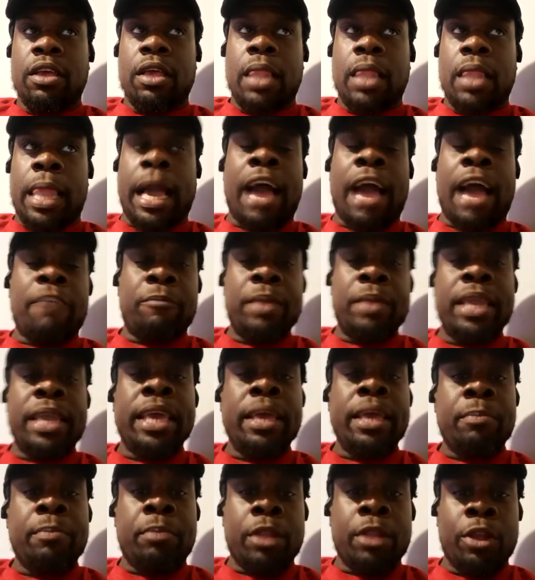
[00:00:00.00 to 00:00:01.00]
like, I've been
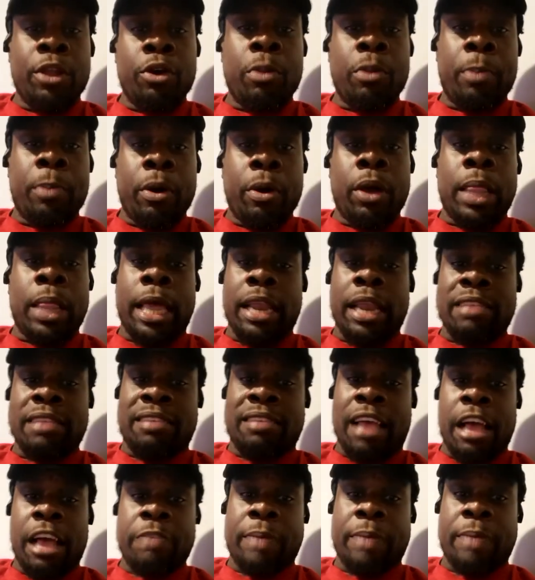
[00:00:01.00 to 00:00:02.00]
hit below the belt a lot of
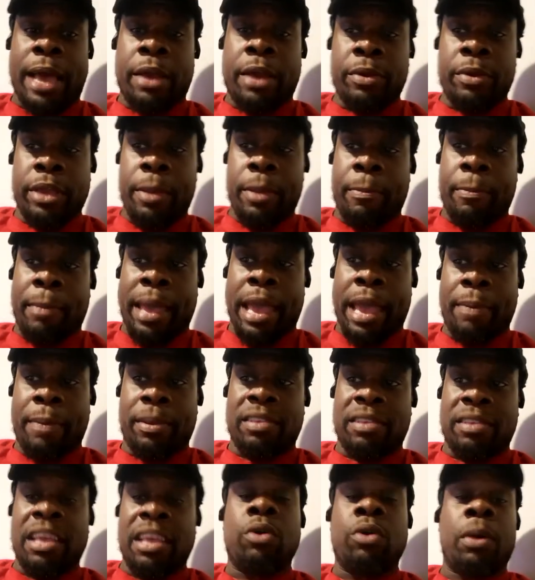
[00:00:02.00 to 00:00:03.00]
times, but I don't get mad
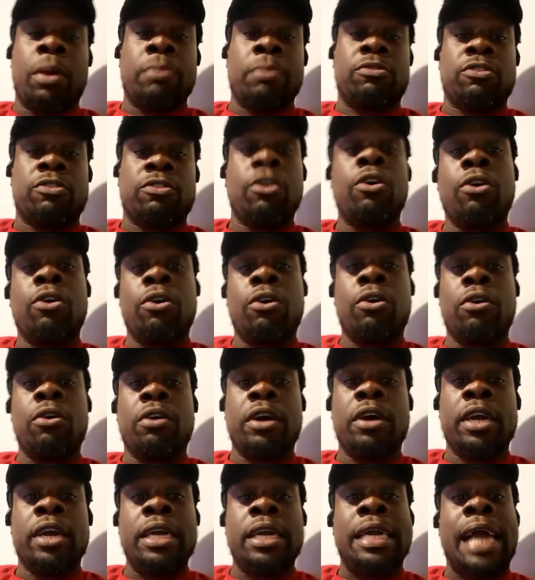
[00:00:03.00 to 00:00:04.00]
because I know I'm tall,
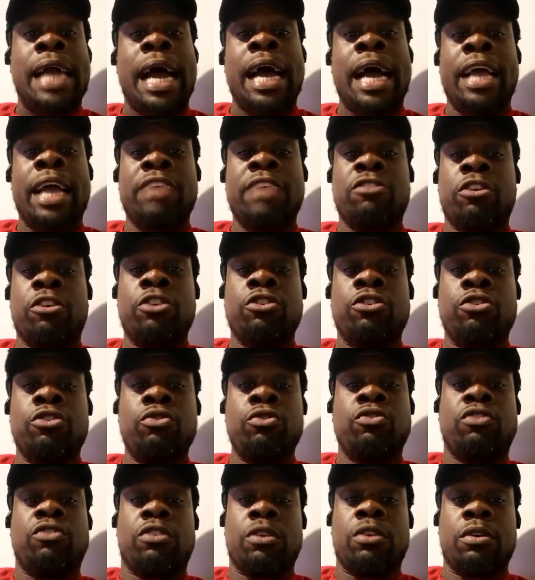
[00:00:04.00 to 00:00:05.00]
and guys aren't
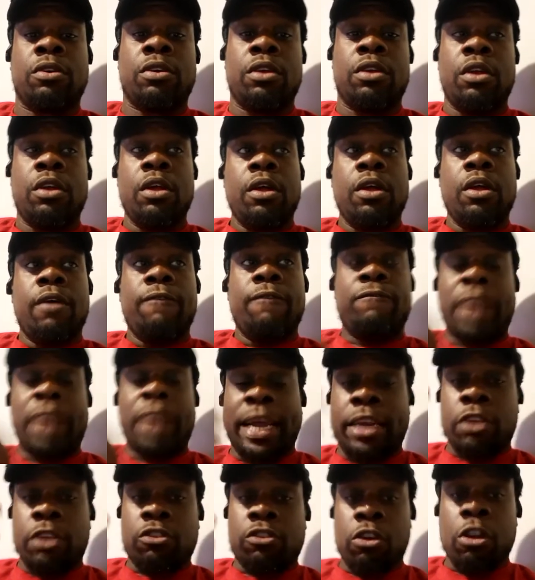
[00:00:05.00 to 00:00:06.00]
used to
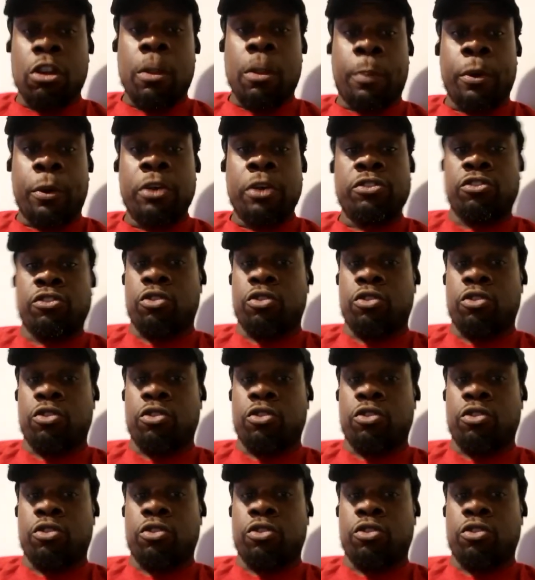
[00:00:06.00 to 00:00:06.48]
fighting a taller person.